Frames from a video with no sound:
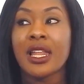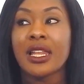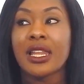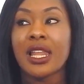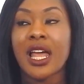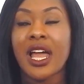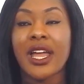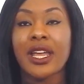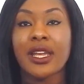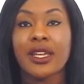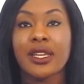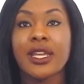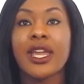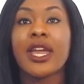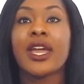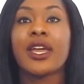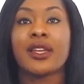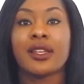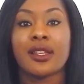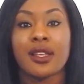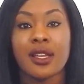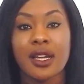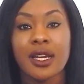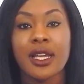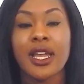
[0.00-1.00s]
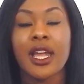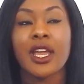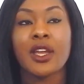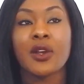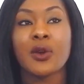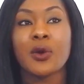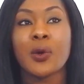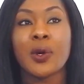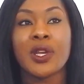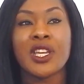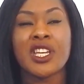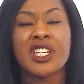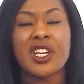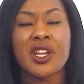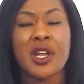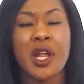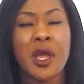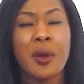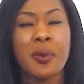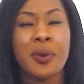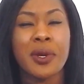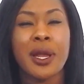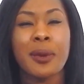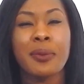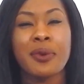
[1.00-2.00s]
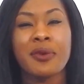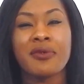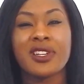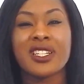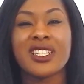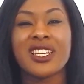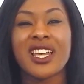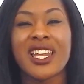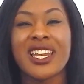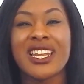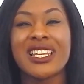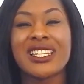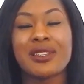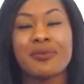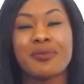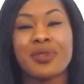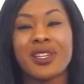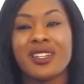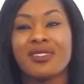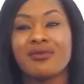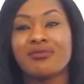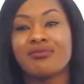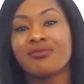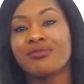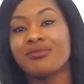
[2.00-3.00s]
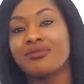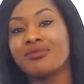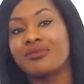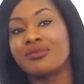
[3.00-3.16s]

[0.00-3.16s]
like, yeah, okay, cool, you don't open up in return, it's a bit,